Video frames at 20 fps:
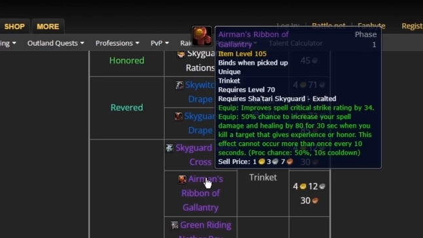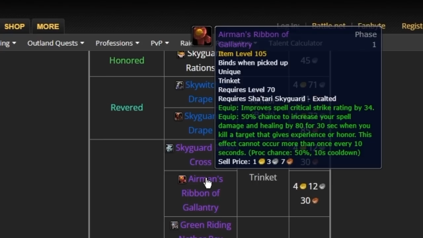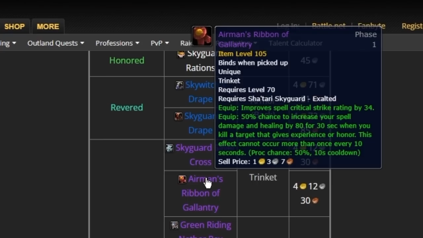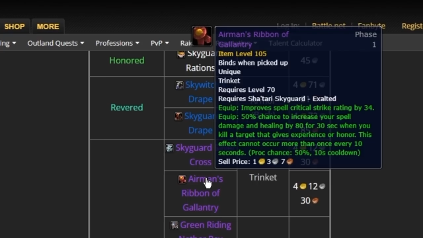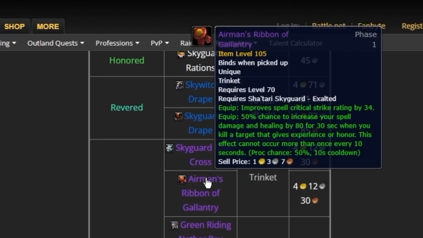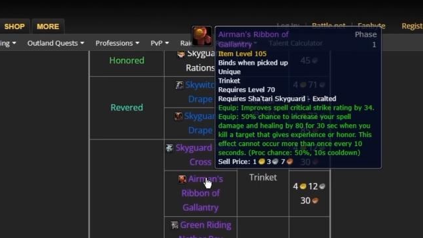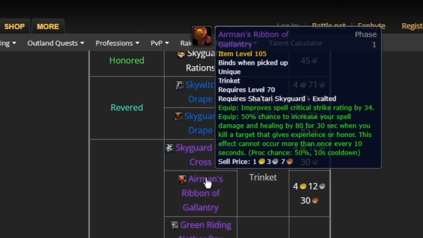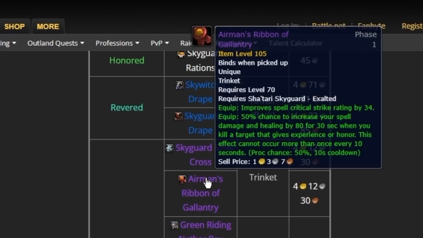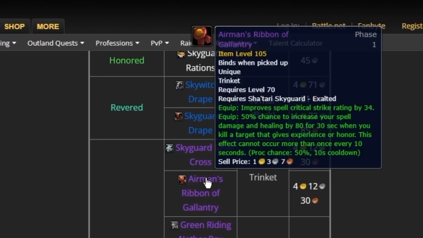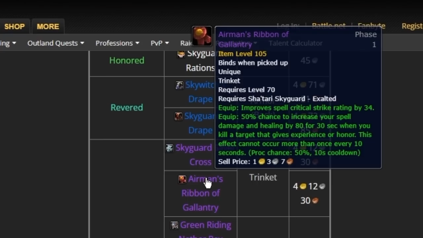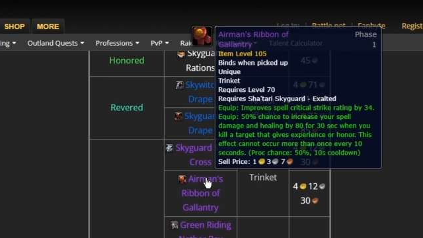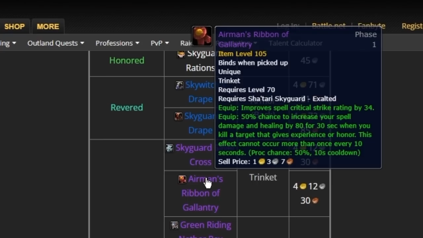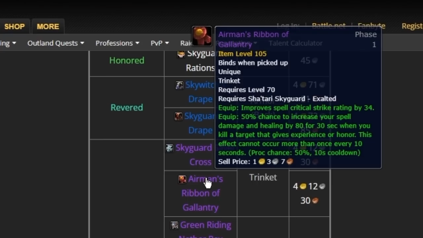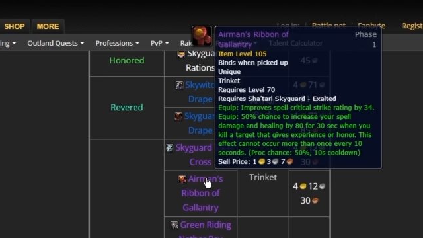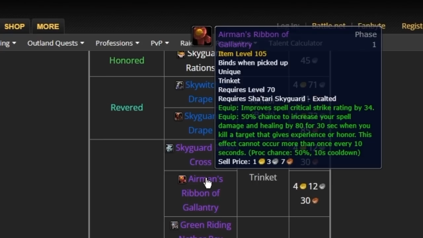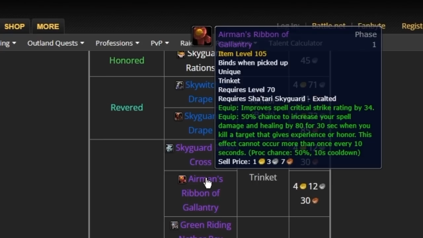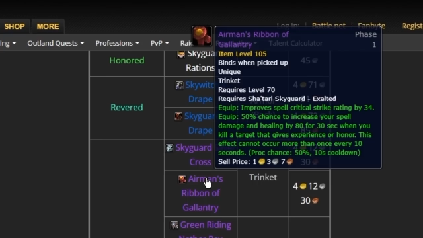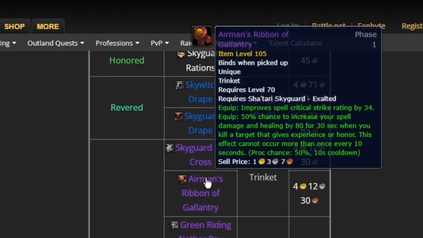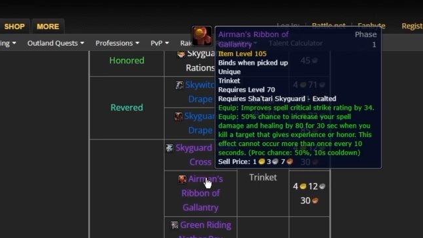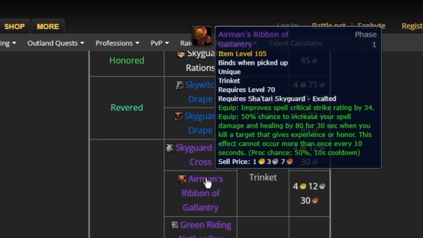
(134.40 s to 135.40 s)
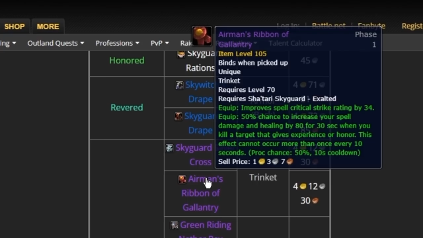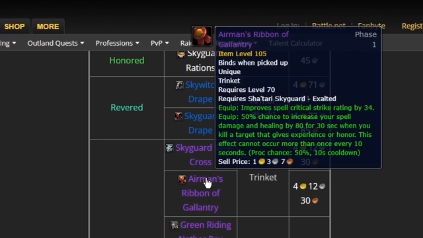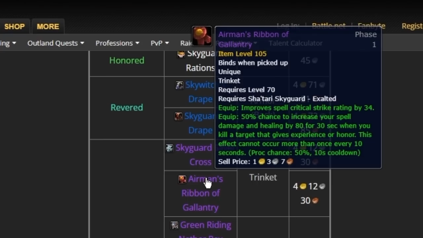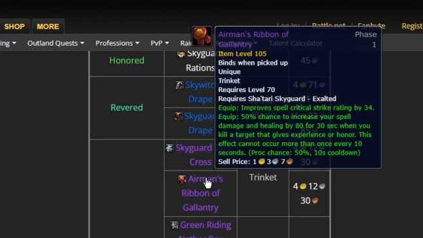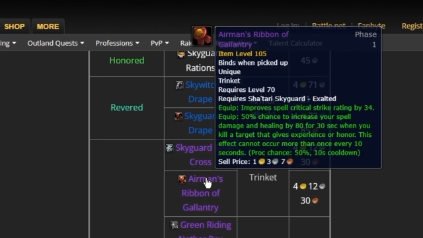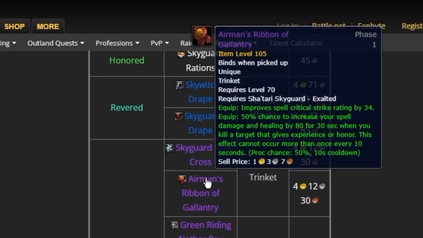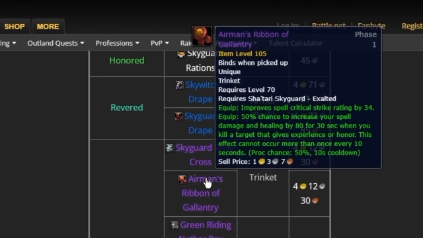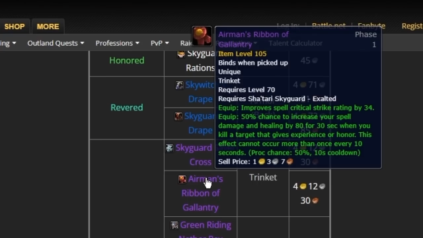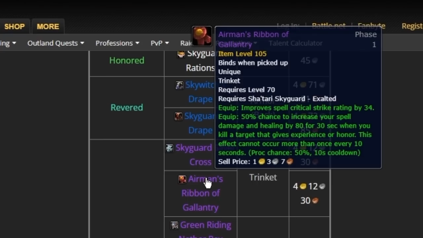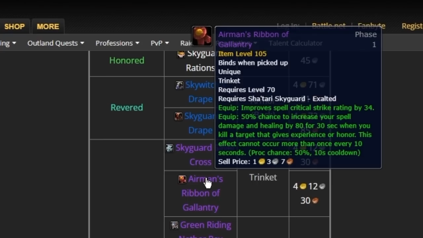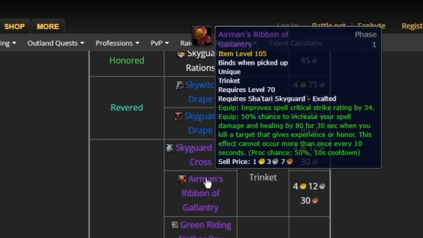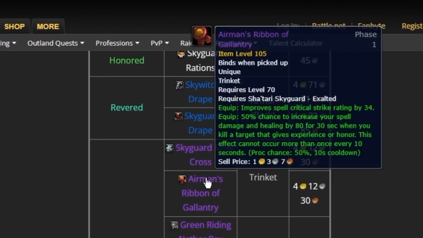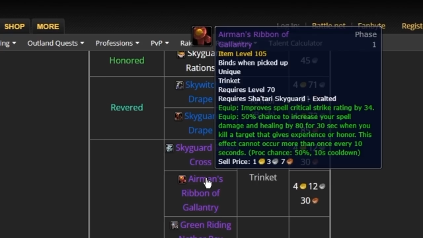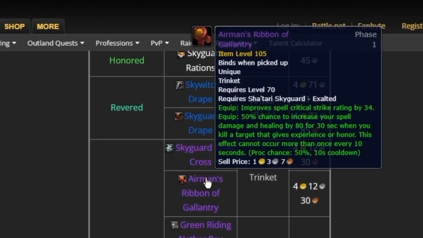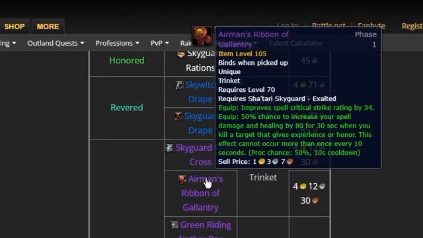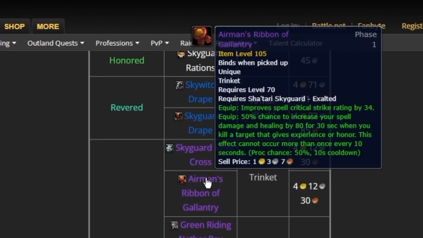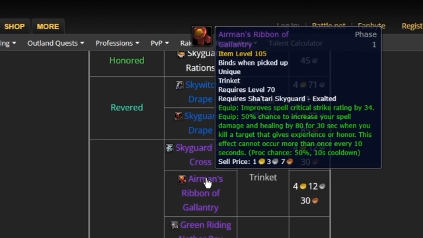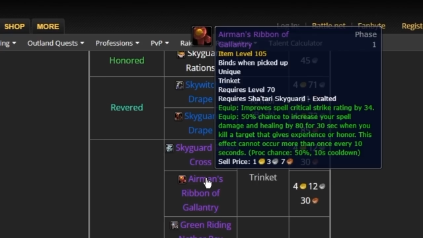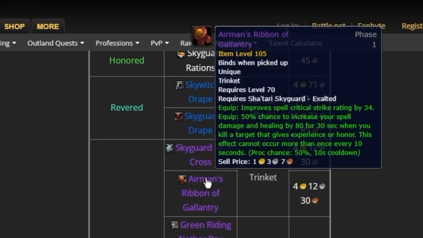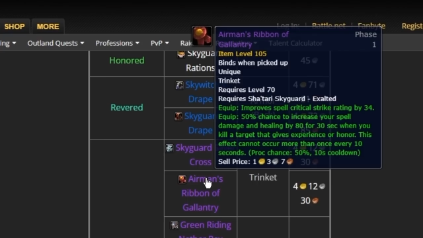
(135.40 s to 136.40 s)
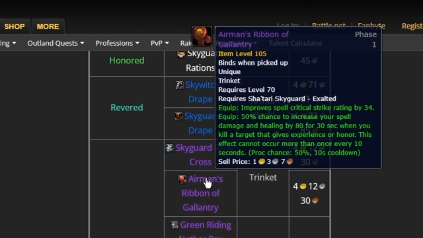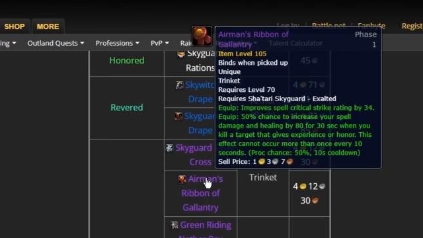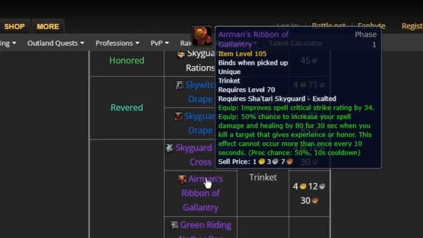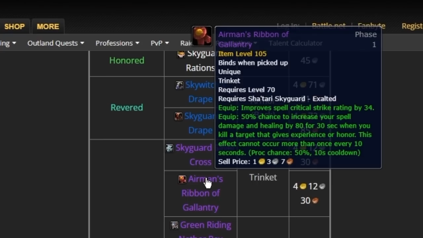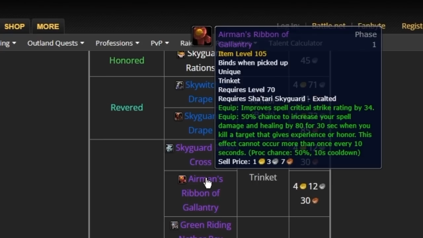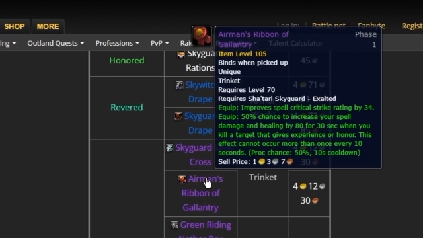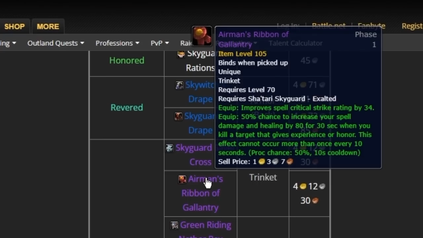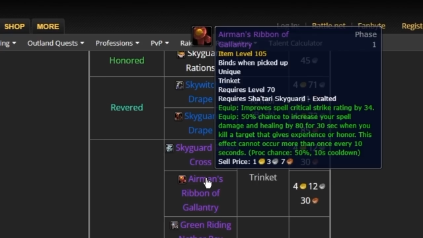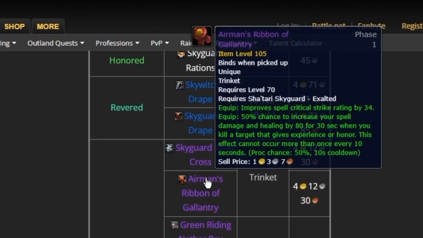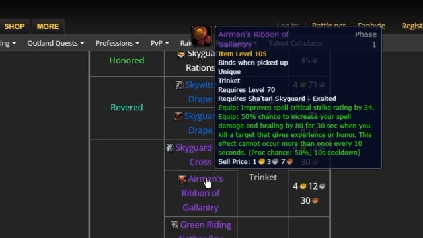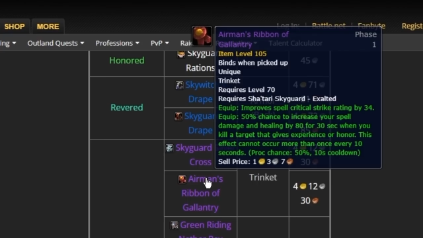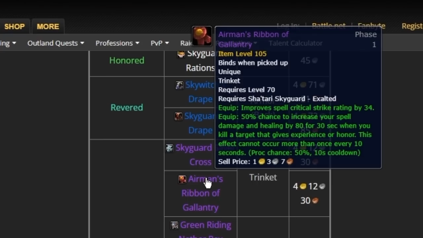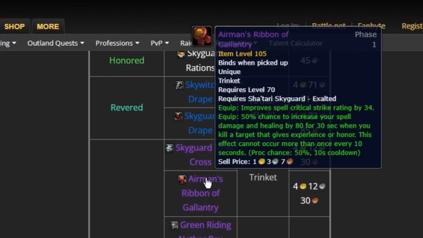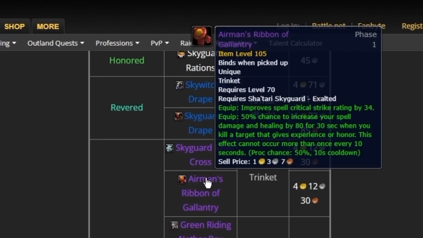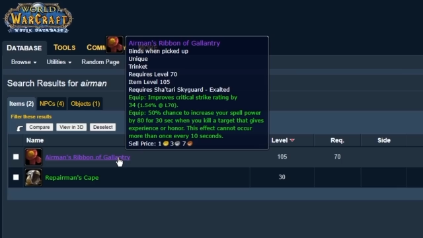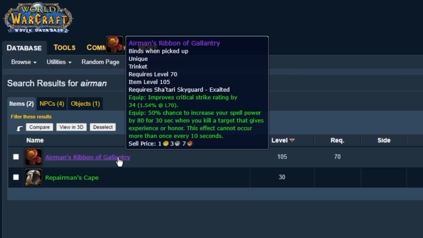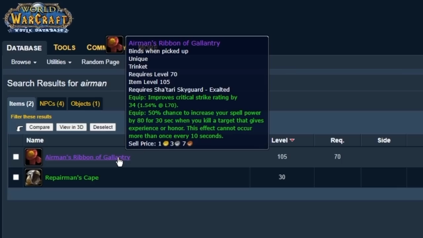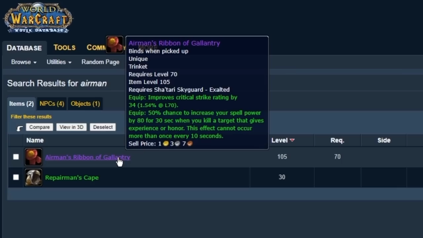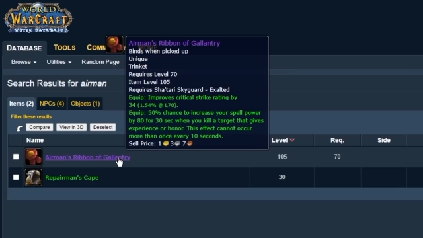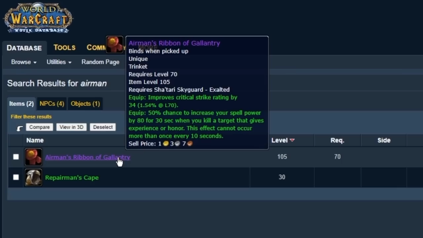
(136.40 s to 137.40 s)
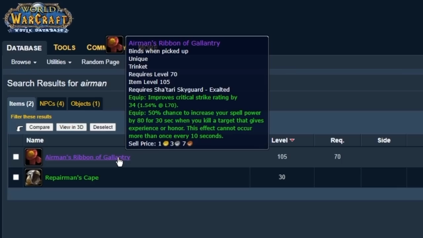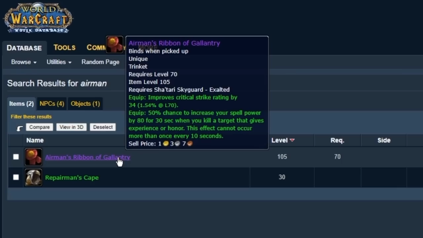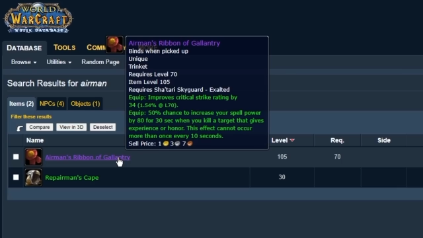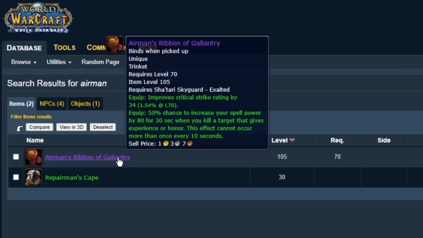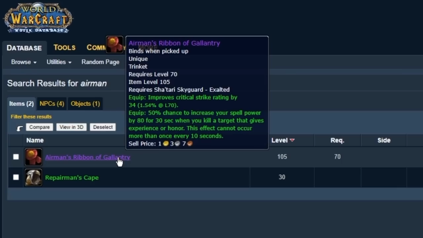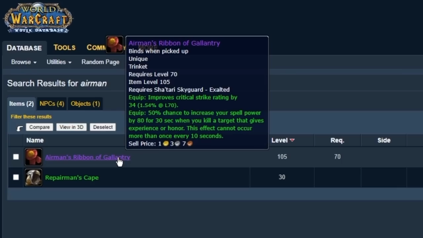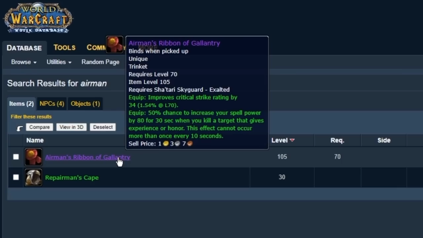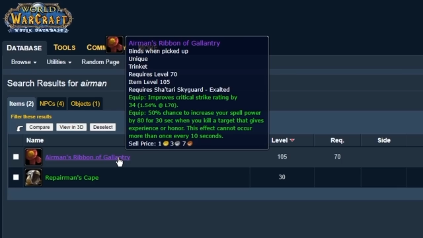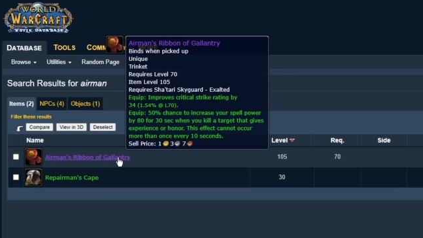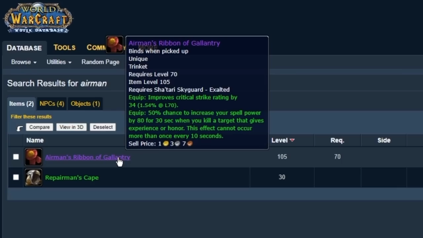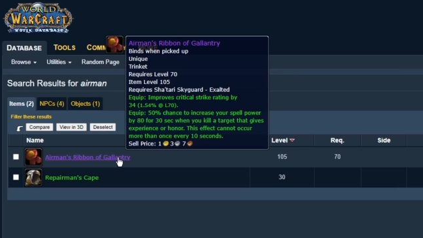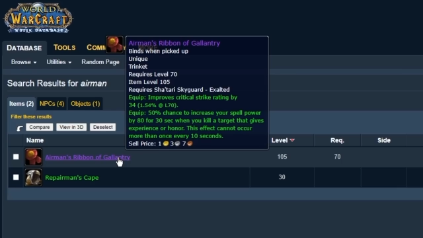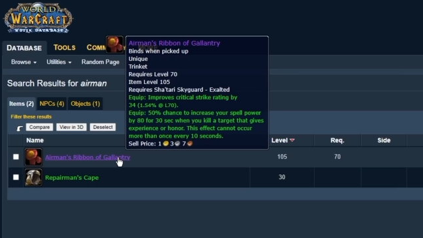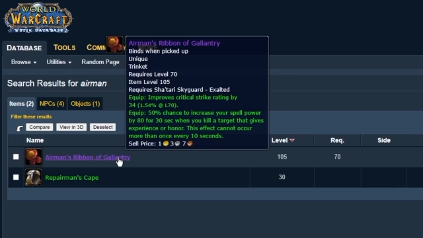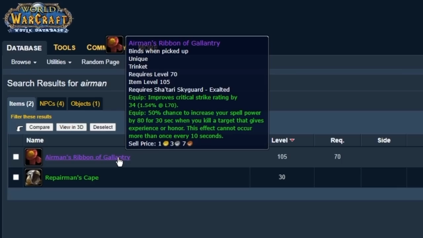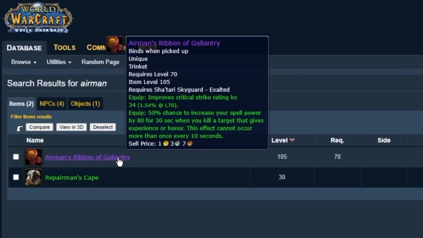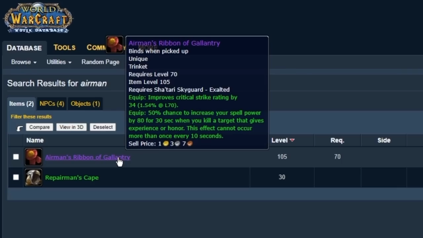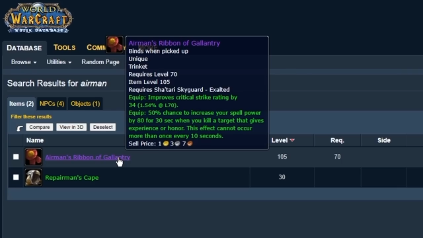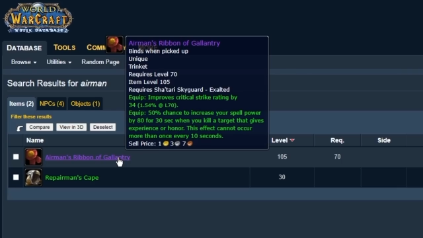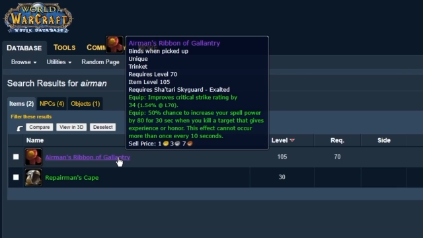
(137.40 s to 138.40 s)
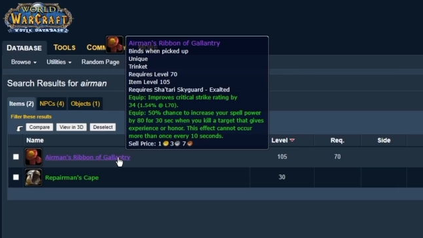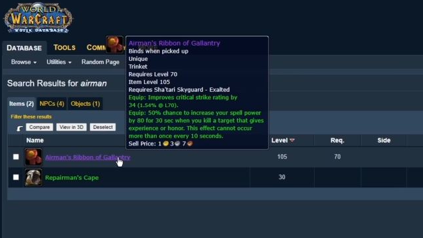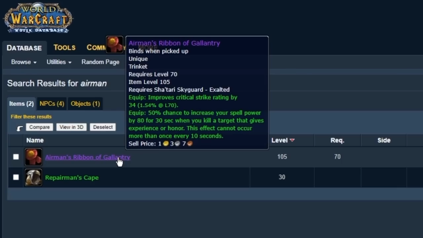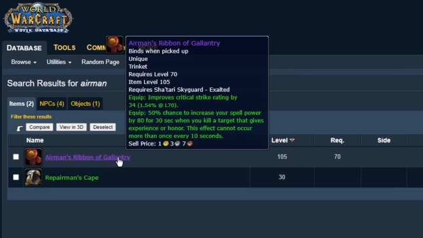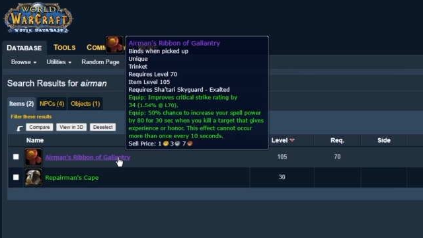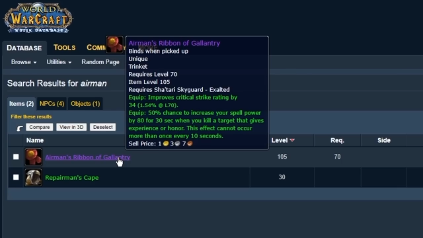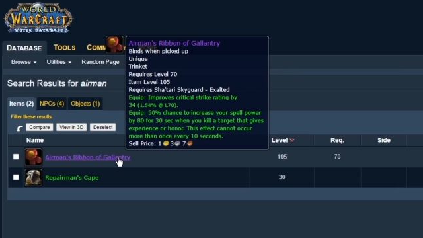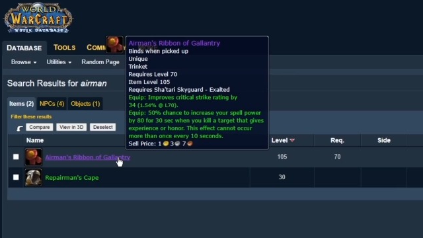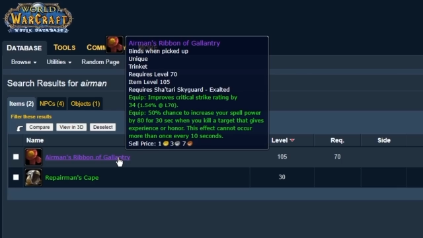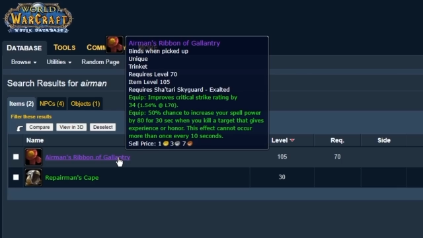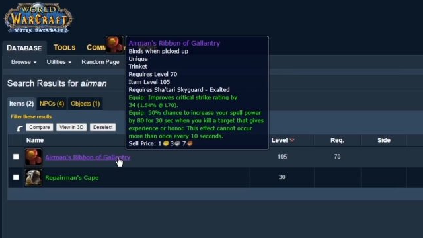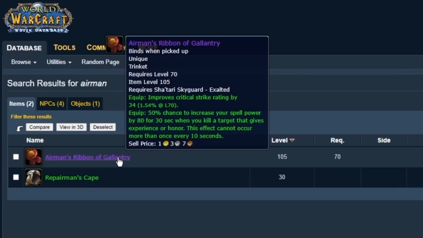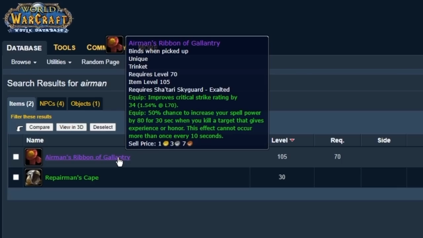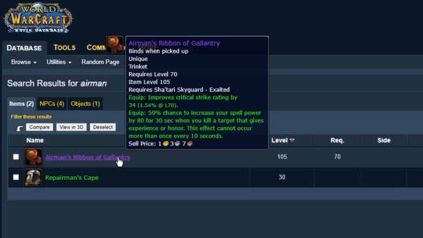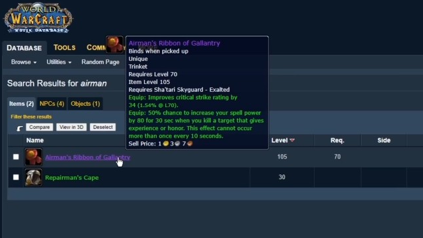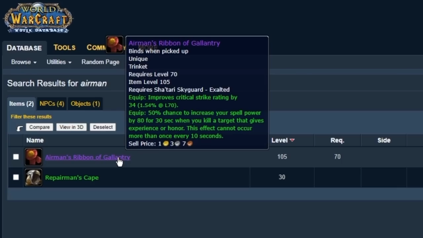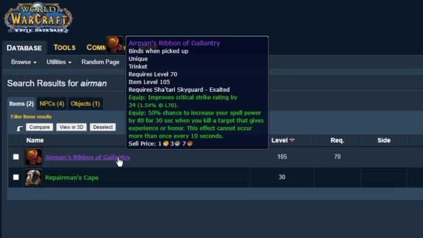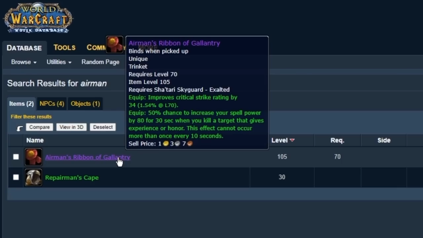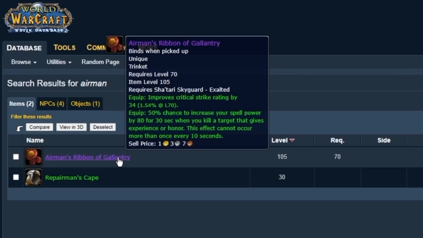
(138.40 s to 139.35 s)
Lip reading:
No face is visible, so there are no lips to read.